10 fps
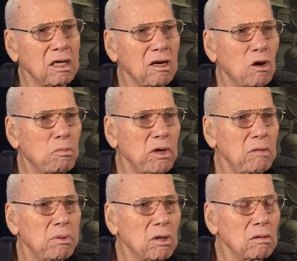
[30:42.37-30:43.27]
kill
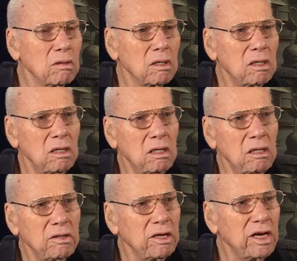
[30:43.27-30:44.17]
people.
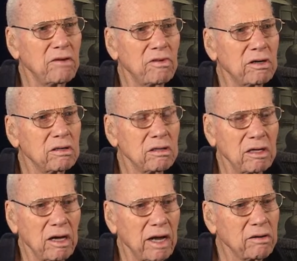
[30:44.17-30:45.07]
They never.
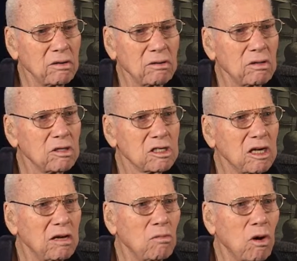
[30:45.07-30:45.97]
I don't
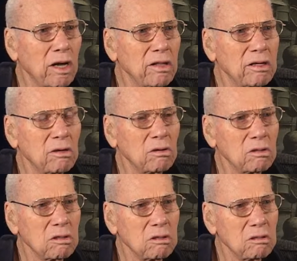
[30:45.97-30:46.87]
understand why they
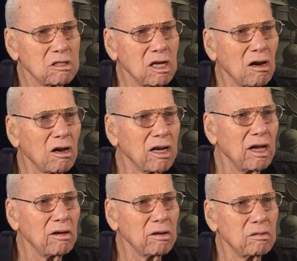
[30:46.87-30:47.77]
don't settle
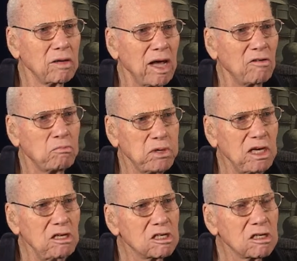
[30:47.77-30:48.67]
down and have
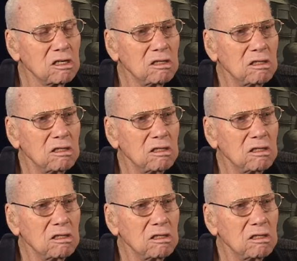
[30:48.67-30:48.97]
peace.